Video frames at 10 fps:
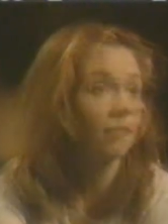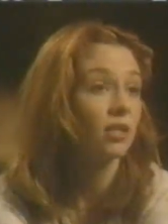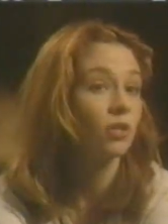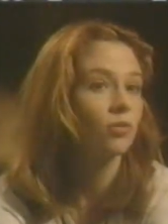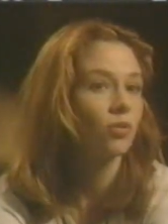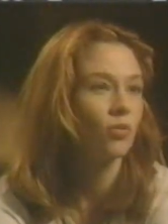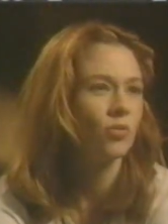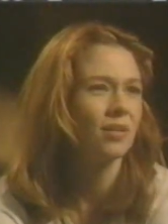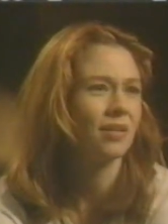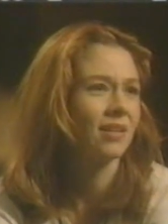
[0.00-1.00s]
And she was a
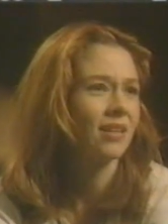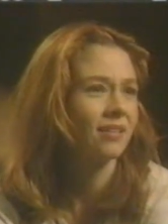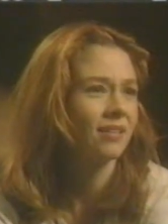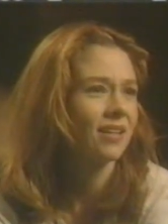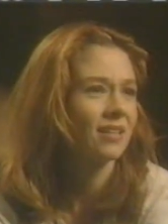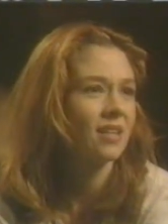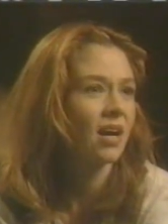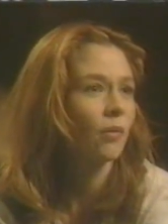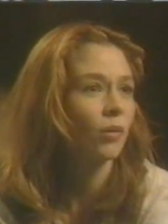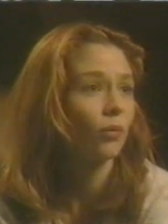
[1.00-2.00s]
woman in, in a
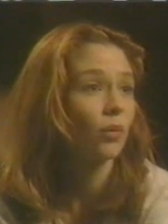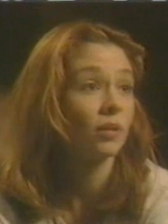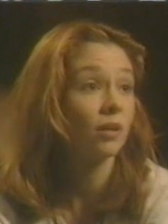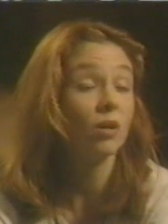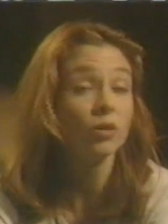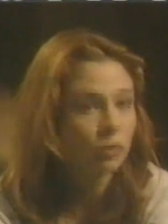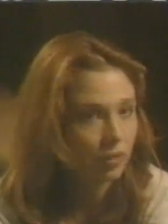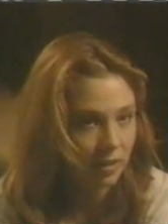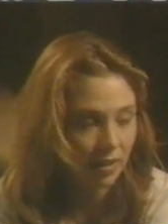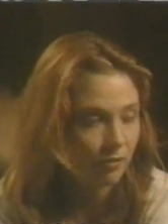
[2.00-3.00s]
time when women also
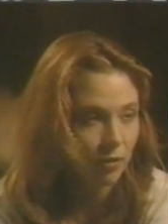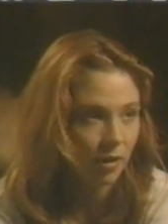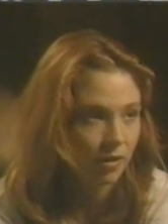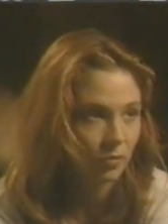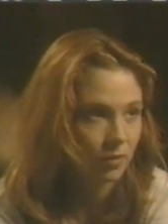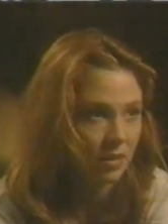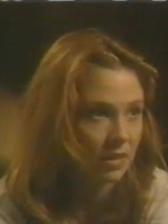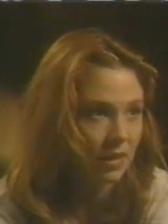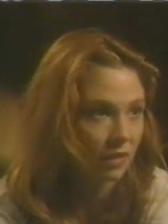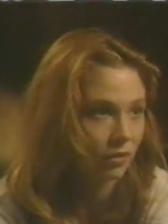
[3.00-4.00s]
didn't have the right to be
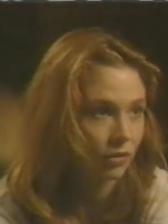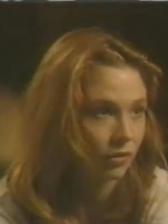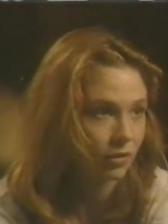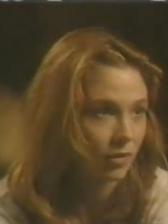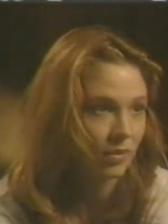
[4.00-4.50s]
seen and heard.